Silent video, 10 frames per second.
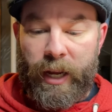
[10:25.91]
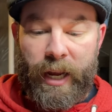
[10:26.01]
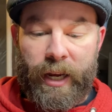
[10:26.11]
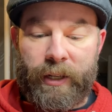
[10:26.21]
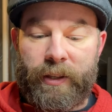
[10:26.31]

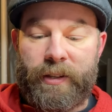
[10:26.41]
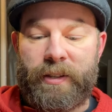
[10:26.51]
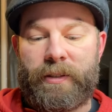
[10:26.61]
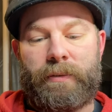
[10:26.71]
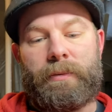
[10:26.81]
And
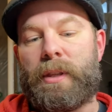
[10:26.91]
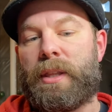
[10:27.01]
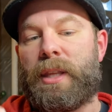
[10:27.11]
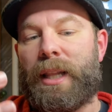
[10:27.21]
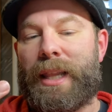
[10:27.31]
this is
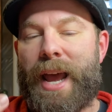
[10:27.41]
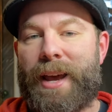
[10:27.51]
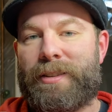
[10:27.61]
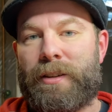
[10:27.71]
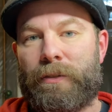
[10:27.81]
the
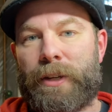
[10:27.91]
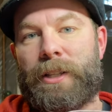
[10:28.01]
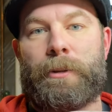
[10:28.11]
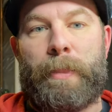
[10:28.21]
last of its